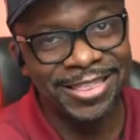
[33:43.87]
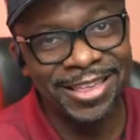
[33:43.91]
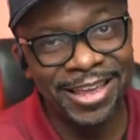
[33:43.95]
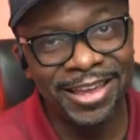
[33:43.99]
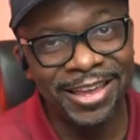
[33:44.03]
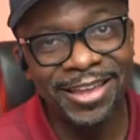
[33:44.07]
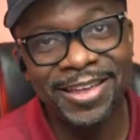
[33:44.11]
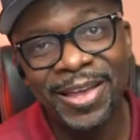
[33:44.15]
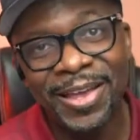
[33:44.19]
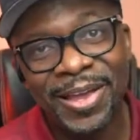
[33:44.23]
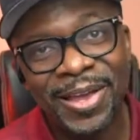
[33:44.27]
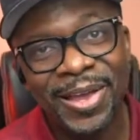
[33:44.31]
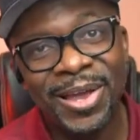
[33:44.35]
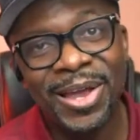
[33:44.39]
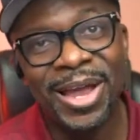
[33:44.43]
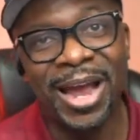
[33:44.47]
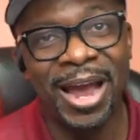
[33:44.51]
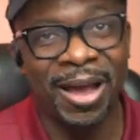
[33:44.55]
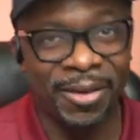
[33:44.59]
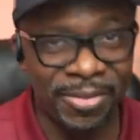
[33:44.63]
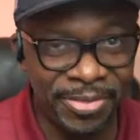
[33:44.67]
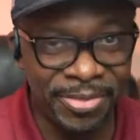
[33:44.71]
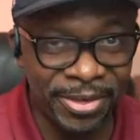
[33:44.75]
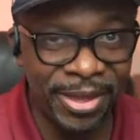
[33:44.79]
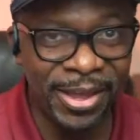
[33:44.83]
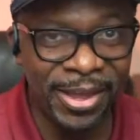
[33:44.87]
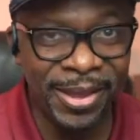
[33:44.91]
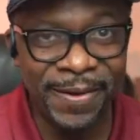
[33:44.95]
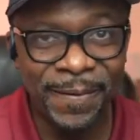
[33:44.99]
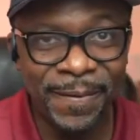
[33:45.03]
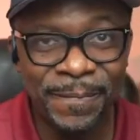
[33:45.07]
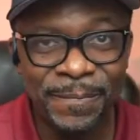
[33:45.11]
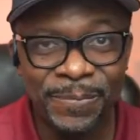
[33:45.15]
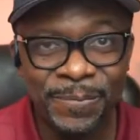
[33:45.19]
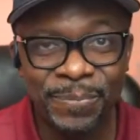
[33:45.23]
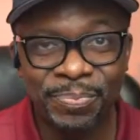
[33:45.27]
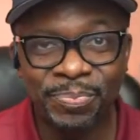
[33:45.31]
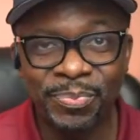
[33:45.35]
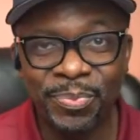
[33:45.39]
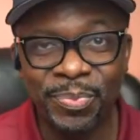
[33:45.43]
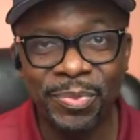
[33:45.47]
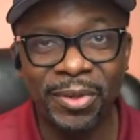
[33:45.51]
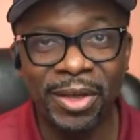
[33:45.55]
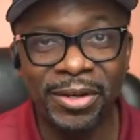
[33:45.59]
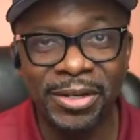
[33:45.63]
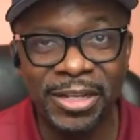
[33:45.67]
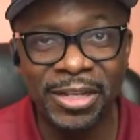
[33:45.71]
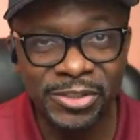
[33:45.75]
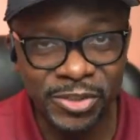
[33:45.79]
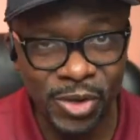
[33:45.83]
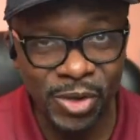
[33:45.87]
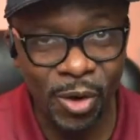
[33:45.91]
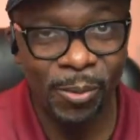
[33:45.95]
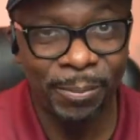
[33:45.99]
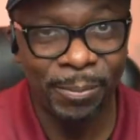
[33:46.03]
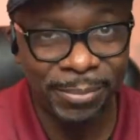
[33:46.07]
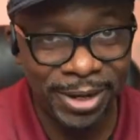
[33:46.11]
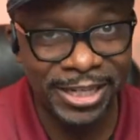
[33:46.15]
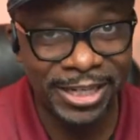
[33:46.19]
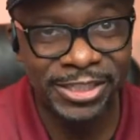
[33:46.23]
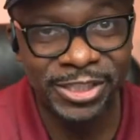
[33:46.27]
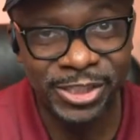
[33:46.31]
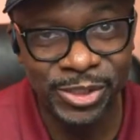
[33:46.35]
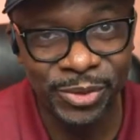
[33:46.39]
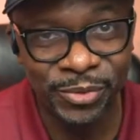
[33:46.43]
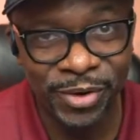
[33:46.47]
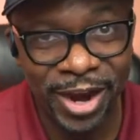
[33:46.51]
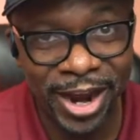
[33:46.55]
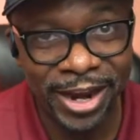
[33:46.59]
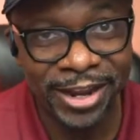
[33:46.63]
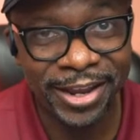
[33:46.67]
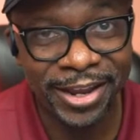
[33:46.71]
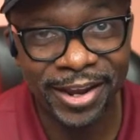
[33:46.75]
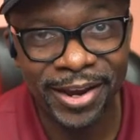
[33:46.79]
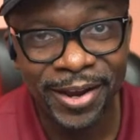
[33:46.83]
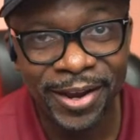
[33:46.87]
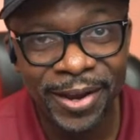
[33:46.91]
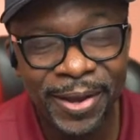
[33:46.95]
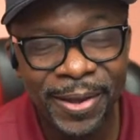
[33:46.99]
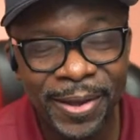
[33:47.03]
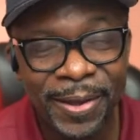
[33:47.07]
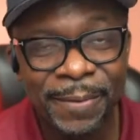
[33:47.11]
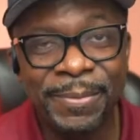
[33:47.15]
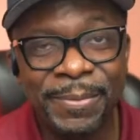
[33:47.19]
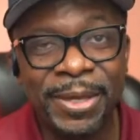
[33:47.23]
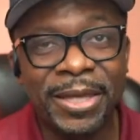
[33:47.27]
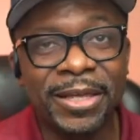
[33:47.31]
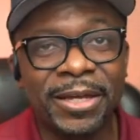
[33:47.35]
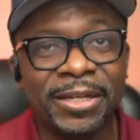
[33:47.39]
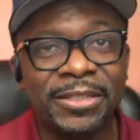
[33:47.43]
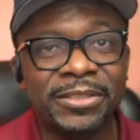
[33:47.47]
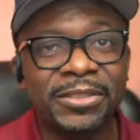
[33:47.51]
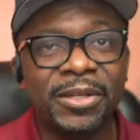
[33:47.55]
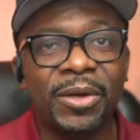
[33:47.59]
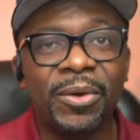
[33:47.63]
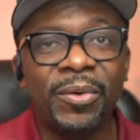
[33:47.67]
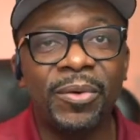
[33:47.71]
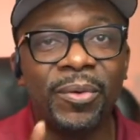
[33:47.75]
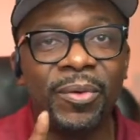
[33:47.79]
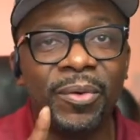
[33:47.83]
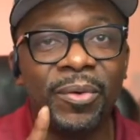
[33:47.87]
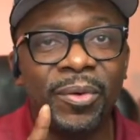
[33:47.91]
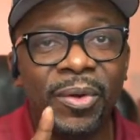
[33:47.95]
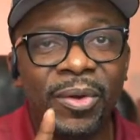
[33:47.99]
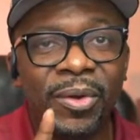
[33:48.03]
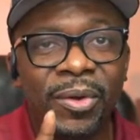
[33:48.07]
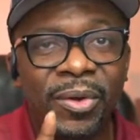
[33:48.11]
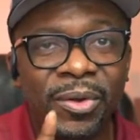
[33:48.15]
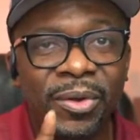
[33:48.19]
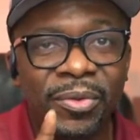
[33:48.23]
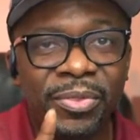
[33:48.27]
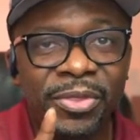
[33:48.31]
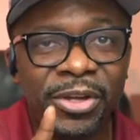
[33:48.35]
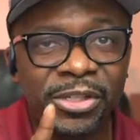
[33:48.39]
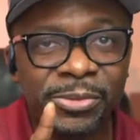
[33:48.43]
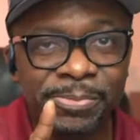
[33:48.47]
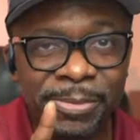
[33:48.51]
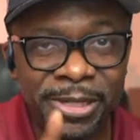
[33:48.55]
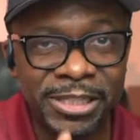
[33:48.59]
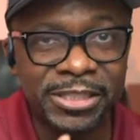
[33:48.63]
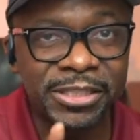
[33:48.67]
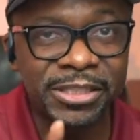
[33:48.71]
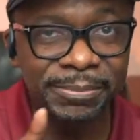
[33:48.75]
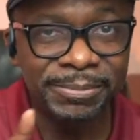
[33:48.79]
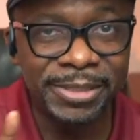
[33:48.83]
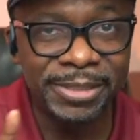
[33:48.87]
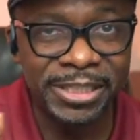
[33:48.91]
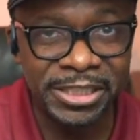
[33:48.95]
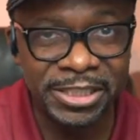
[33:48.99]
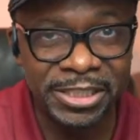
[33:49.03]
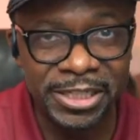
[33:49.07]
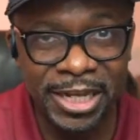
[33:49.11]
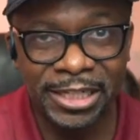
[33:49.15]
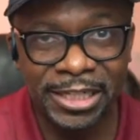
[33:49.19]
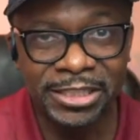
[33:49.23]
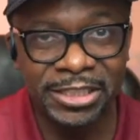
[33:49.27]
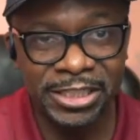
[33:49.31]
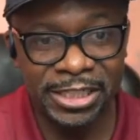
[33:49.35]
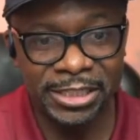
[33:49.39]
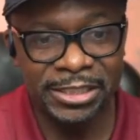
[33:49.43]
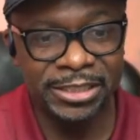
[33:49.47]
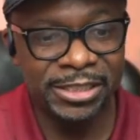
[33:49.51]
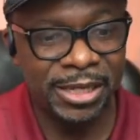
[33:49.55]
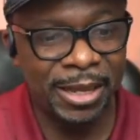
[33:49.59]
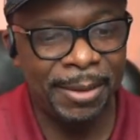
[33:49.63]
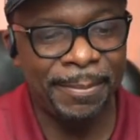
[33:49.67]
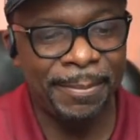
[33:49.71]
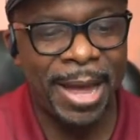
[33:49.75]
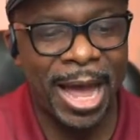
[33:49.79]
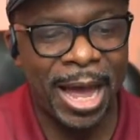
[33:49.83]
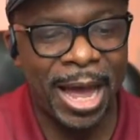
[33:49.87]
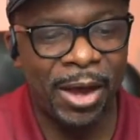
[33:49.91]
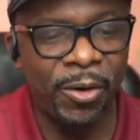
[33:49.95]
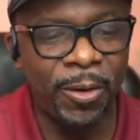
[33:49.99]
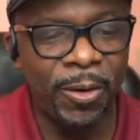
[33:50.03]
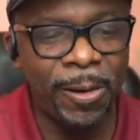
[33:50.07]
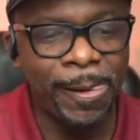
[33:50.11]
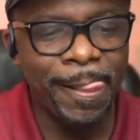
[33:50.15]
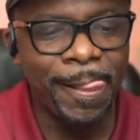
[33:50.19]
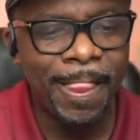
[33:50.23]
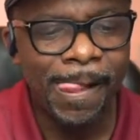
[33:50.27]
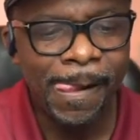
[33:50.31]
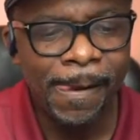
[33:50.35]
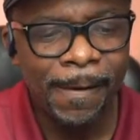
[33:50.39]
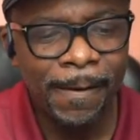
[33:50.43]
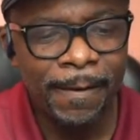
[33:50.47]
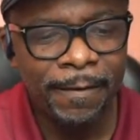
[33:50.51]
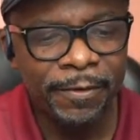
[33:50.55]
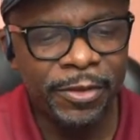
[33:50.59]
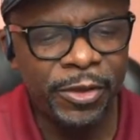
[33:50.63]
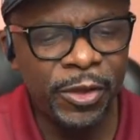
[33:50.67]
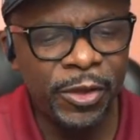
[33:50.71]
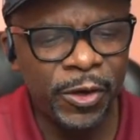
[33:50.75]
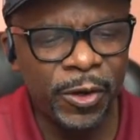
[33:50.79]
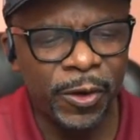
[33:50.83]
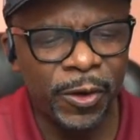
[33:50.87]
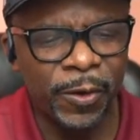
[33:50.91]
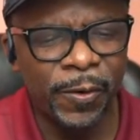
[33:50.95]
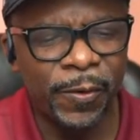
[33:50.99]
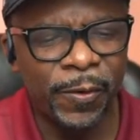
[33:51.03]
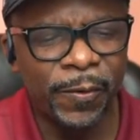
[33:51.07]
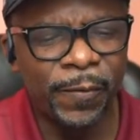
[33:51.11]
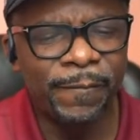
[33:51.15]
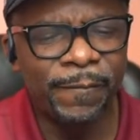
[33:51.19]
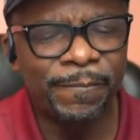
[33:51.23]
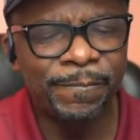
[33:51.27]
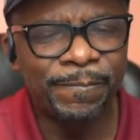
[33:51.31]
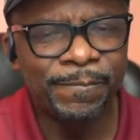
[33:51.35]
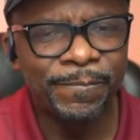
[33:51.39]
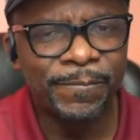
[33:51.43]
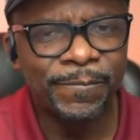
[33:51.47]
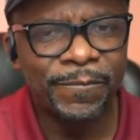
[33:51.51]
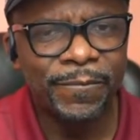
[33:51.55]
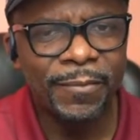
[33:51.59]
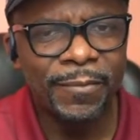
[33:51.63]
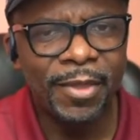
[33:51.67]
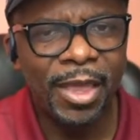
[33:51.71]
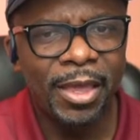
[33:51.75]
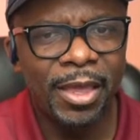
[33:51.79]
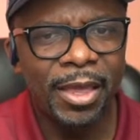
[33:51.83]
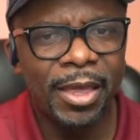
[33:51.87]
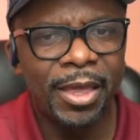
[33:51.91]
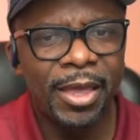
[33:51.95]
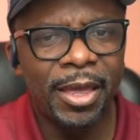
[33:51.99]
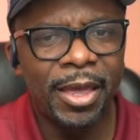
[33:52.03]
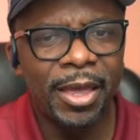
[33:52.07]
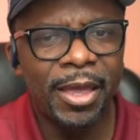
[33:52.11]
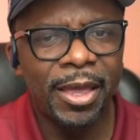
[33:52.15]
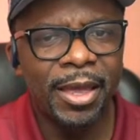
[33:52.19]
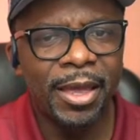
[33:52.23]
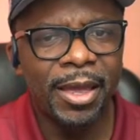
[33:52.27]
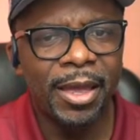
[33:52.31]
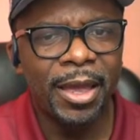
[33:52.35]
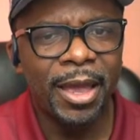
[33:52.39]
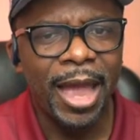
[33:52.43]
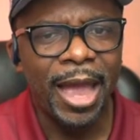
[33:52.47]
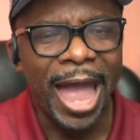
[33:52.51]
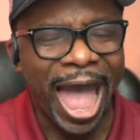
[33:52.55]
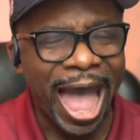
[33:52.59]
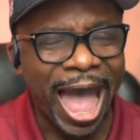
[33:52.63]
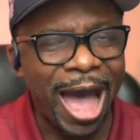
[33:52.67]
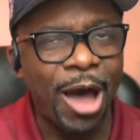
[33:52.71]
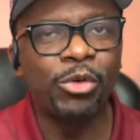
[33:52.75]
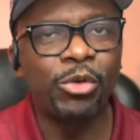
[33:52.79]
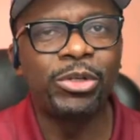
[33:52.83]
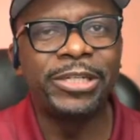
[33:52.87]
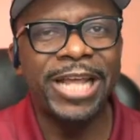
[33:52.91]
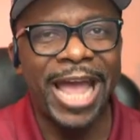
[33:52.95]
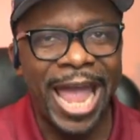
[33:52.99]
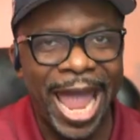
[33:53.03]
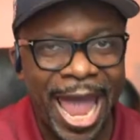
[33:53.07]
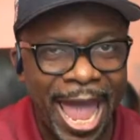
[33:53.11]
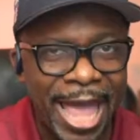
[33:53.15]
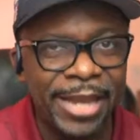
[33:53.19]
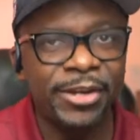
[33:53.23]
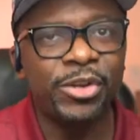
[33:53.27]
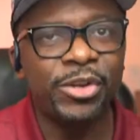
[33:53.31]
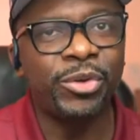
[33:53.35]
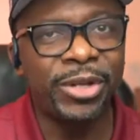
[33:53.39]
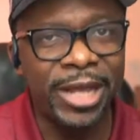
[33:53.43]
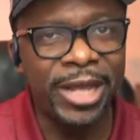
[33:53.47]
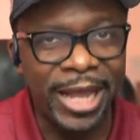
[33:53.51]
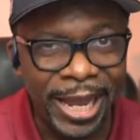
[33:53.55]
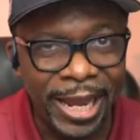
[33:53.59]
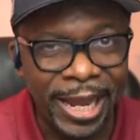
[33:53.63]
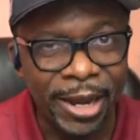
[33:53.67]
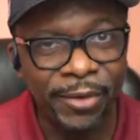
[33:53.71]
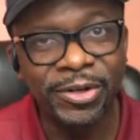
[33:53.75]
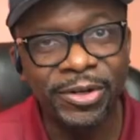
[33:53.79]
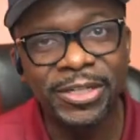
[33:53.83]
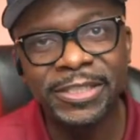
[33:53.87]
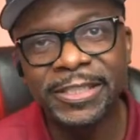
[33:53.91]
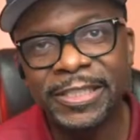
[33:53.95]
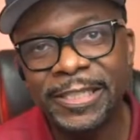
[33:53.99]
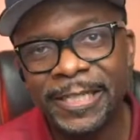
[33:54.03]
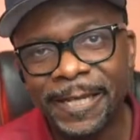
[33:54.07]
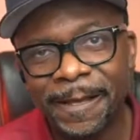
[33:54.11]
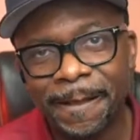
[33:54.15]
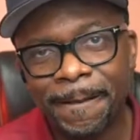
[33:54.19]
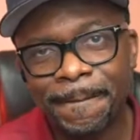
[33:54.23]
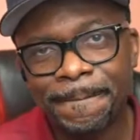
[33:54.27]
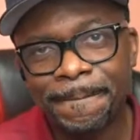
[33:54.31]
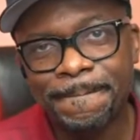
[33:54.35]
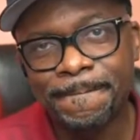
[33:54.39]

I think I think this gonna bless you right here because there's been some discussions about you know how to handle the heretic